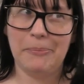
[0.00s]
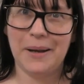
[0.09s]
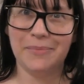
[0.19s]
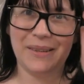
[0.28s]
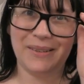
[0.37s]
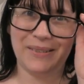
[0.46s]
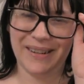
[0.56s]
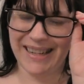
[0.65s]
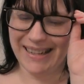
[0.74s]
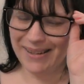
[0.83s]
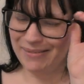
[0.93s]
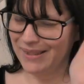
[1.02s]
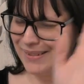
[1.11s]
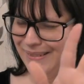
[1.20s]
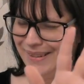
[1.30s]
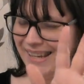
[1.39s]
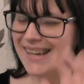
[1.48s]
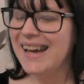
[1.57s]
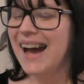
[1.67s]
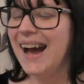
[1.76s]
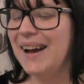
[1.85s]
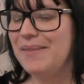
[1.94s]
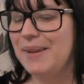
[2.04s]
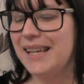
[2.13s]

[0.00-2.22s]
I'm sorry, I'm sorry, um,